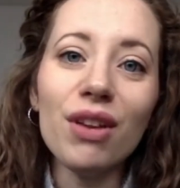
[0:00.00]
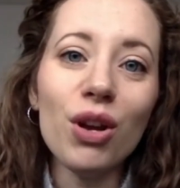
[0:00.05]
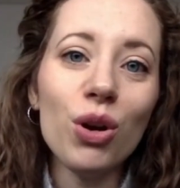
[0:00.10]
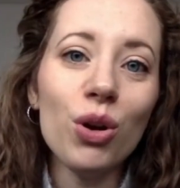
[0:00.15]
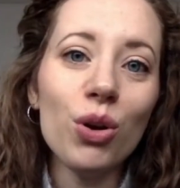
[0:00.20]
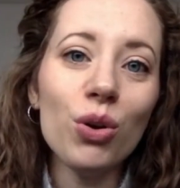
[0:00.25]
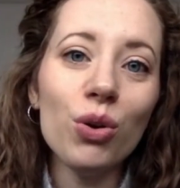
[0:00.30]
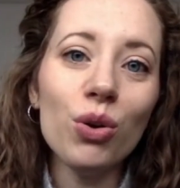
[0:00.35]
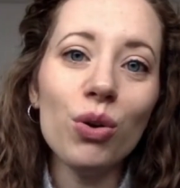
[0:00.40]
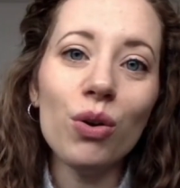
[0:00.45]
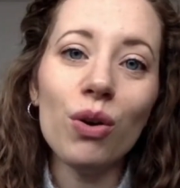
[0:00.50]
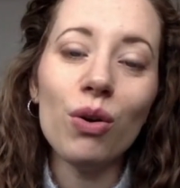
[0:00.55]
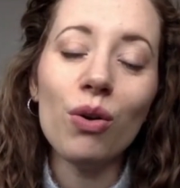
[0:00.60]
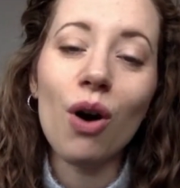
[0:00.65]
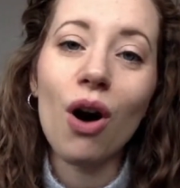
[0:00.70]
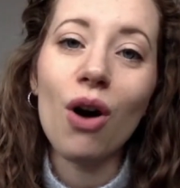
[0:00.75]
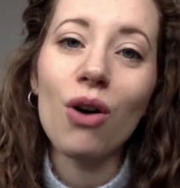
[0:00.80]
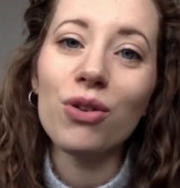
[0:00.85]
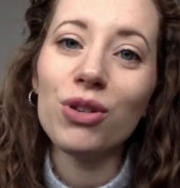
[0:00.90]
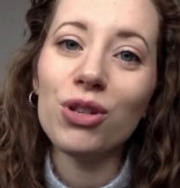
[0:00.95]
who
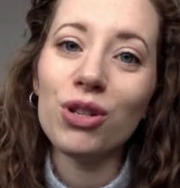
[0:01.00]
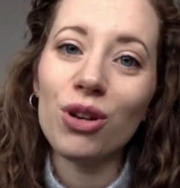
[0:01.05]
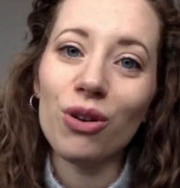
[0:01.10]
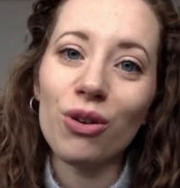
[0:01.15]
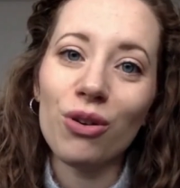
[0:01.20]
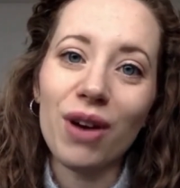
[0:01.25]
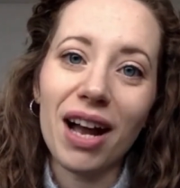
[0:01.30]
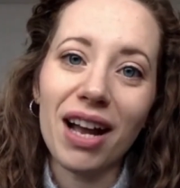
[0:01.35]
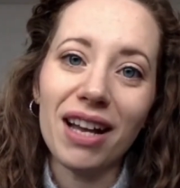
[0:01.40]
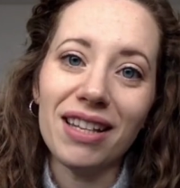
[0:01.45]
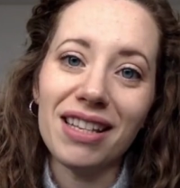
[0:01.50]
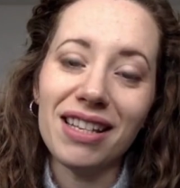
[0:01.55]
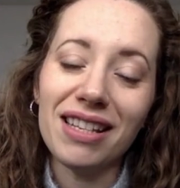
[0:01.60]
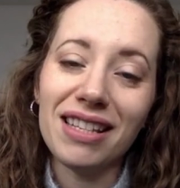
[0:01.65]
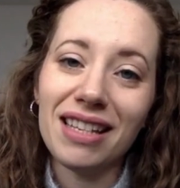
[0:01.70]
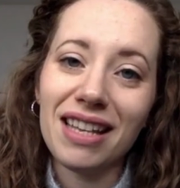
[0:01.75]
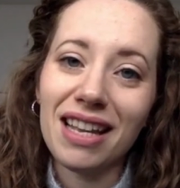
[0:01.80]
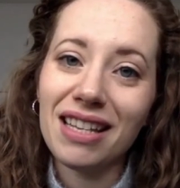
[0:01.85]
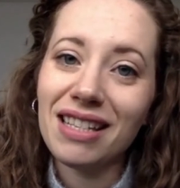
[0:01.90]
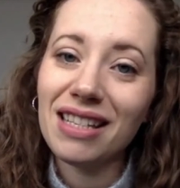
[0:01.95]
also
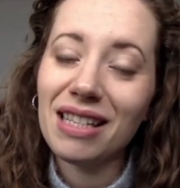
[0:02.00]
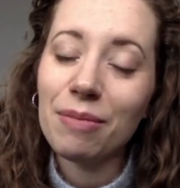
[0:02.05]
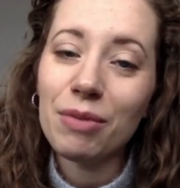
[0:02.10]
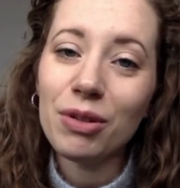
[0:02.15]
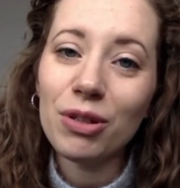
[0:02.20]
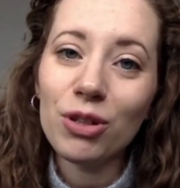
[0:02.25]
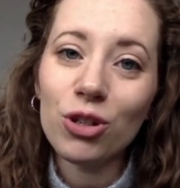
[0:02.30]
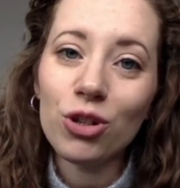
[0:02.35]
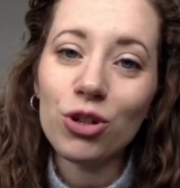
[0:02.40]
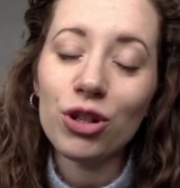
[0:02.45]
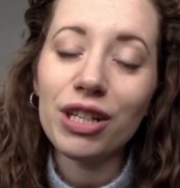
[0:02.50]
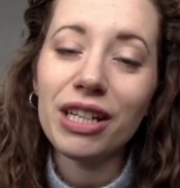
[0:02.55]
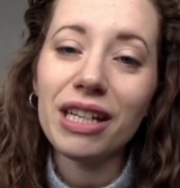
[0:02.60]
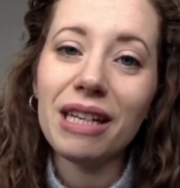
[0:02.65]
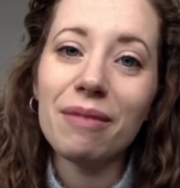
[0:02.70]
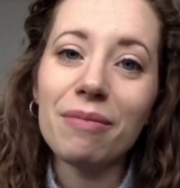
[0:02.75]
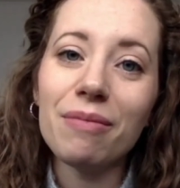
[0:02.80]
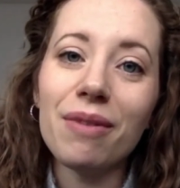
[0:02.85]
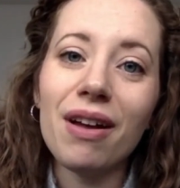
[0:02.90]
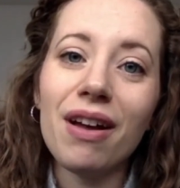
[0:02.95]
has a similar
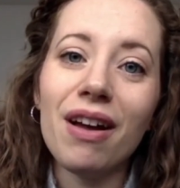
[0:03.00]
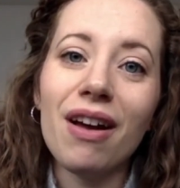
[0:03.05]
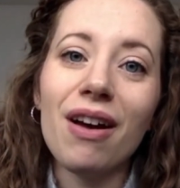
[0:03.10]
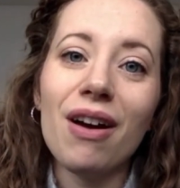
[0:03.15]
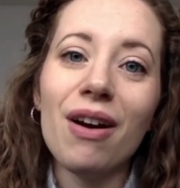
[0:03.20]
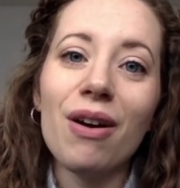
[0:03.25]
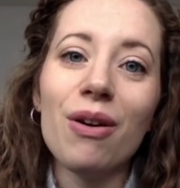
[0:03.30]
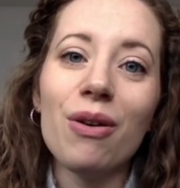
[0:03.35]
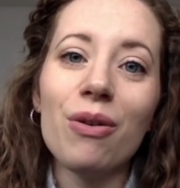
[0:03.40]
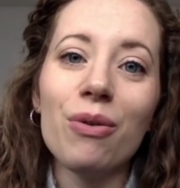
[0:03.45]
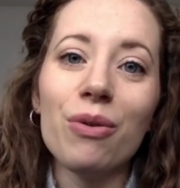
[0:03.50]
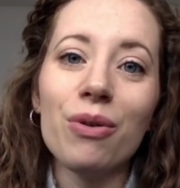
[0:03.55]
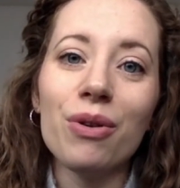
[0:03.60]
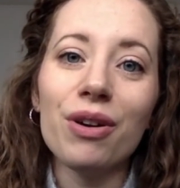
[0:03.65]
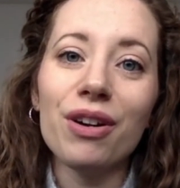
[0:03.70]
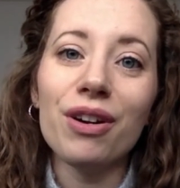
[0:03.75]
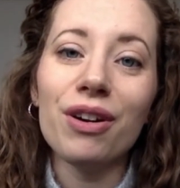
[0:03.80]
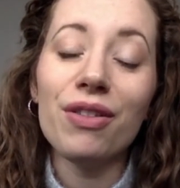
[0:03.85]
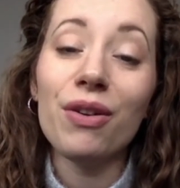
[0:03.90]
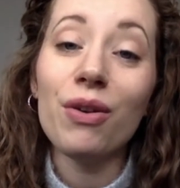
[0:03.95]
dream
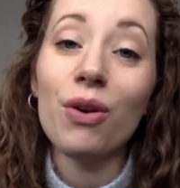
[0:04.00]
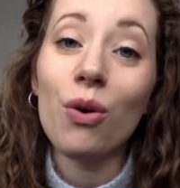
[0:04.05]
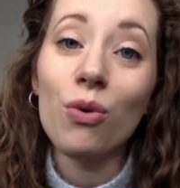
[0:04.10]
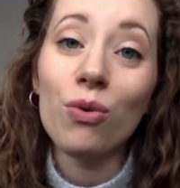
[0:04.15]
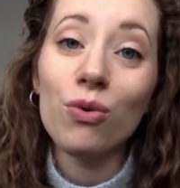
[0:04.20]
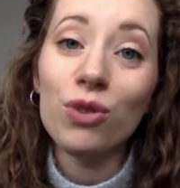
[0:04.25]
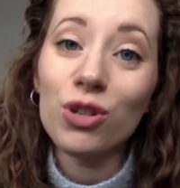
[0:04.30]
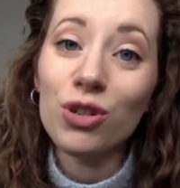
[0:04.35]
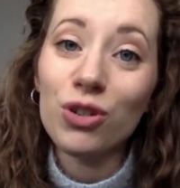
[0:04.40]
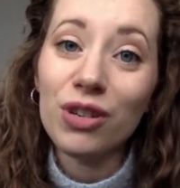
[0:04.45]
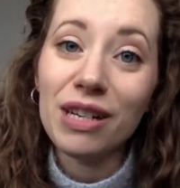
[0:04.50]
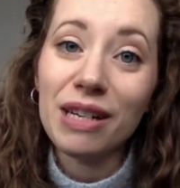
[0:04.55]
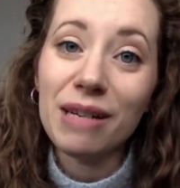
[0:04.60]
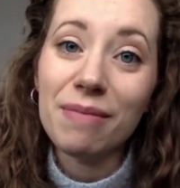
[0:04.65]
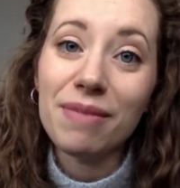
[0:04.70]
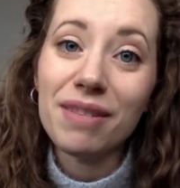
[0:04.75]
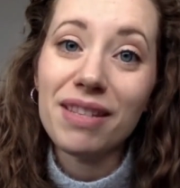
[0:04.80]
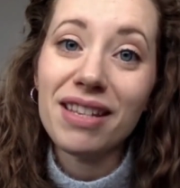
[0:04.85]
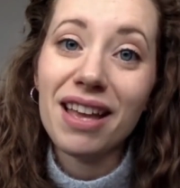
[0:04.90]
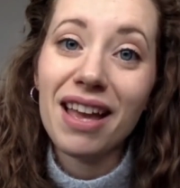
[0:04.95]
or their own
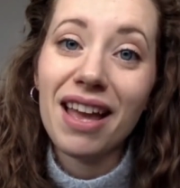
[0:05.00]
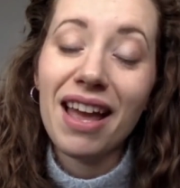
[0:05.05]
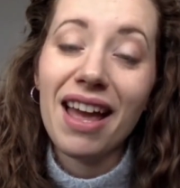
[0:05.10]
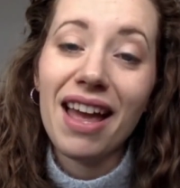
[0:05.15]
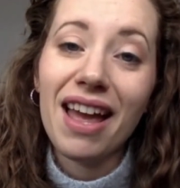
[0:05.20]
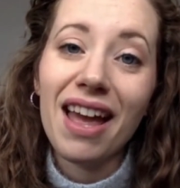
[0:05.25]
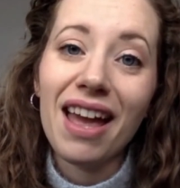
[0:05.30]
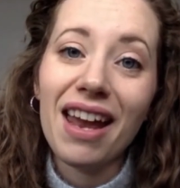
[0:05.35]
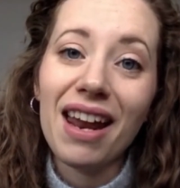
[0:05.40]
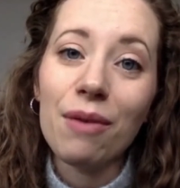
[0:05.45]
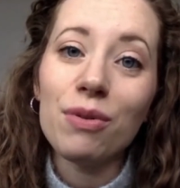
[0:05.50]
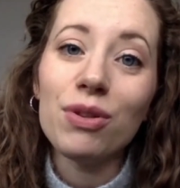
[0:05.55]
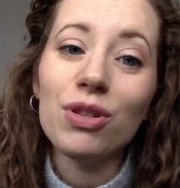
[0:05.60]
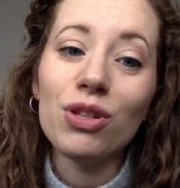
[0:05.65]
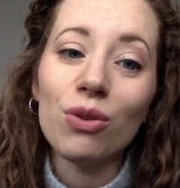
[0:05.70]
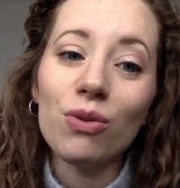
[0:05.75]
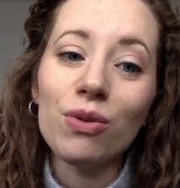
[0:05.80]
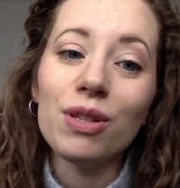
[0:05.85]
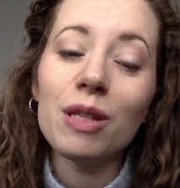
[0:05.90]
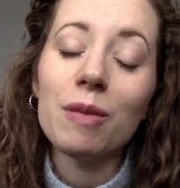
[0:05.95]
dreams, and I was
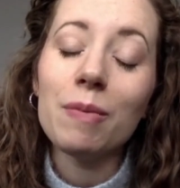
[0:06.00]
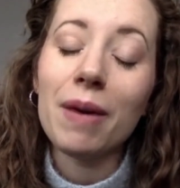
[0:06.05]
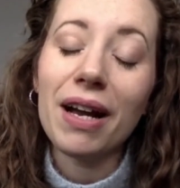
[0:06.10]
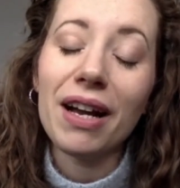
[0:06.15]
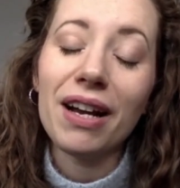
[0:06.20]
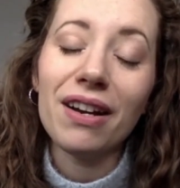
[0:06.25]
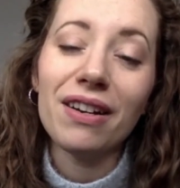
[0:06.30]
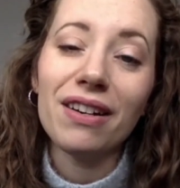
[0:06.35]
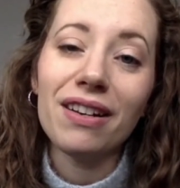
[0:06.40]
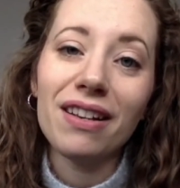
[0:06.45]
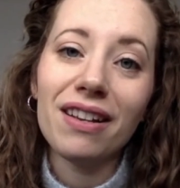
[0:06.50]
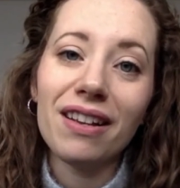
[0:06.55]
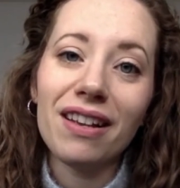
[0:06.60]
so inspired.